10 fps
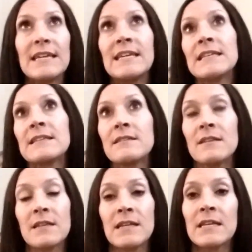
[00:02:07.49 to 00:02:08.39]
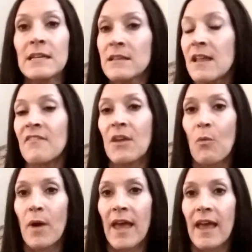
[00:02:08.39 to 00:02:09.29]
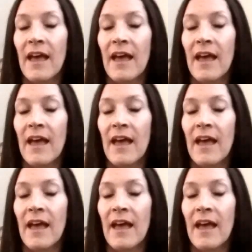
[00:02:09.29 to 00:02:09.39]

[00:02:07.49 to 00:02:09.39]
in a loving way.